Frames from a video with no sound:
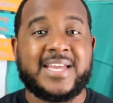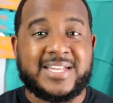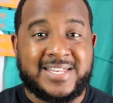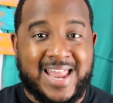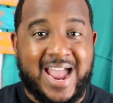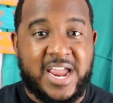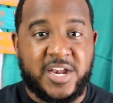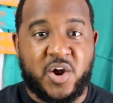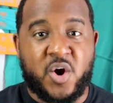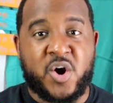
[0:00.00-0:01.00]

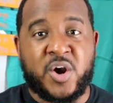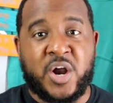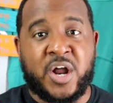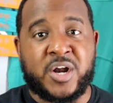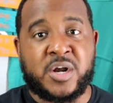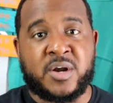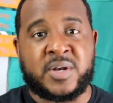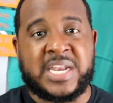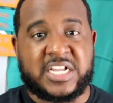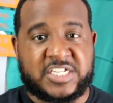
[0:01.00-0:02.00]
9 or
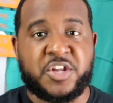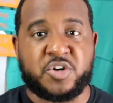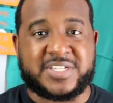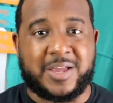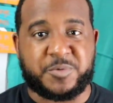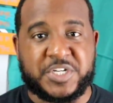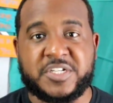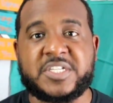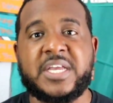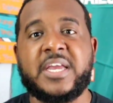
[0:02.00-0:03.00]
less
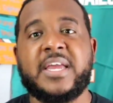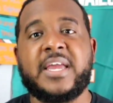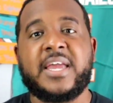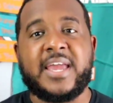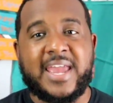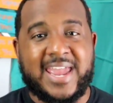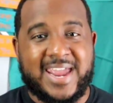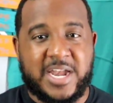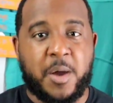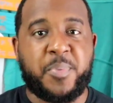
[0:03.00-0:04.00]
interceptions,
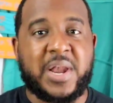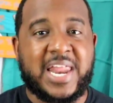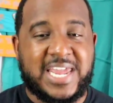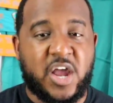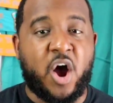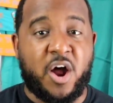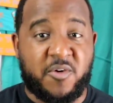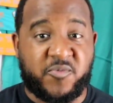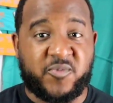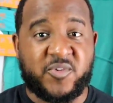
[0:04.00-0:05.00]
and a
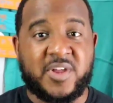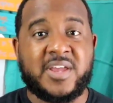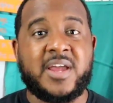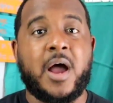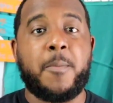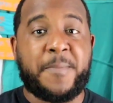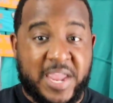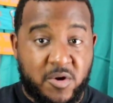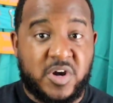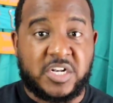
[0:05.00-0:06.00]
playoff
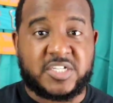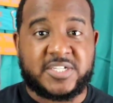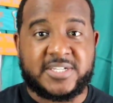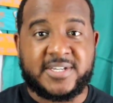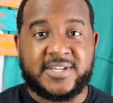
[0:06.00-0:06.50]
appearance.